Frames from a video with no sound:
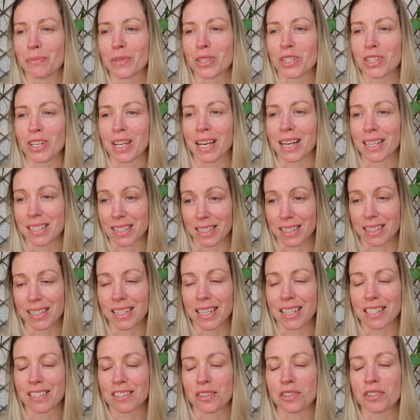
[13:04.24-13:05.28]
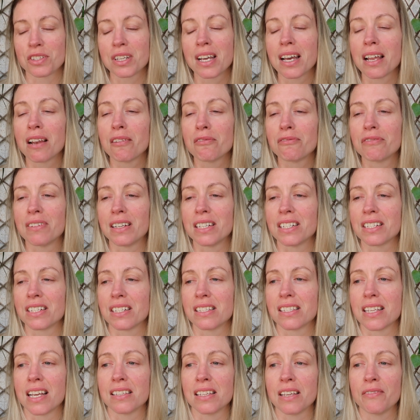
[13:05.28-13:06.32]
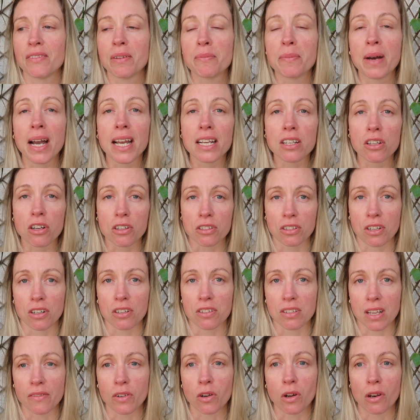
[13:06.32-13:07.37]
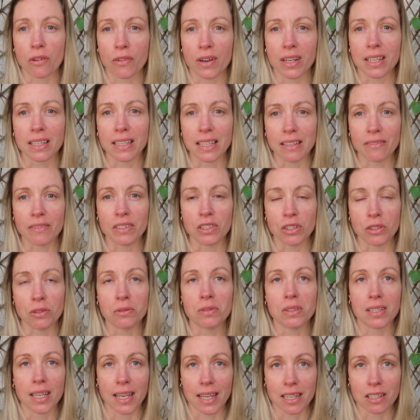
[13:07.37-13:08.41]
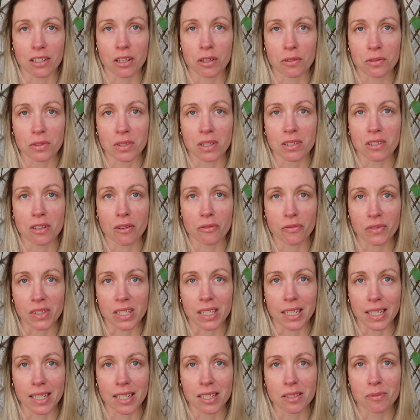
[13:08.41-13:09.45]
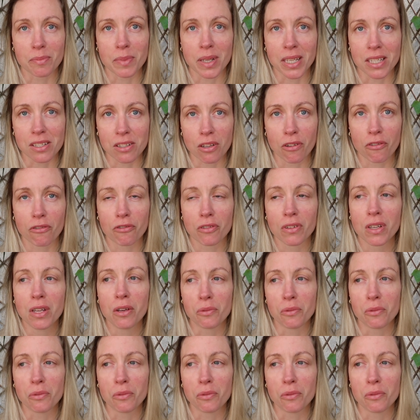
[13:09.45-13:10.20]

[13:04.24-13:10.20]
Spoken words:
She has EDS herself, and she says, even my doctors have already given you the diagnosis of EDS based off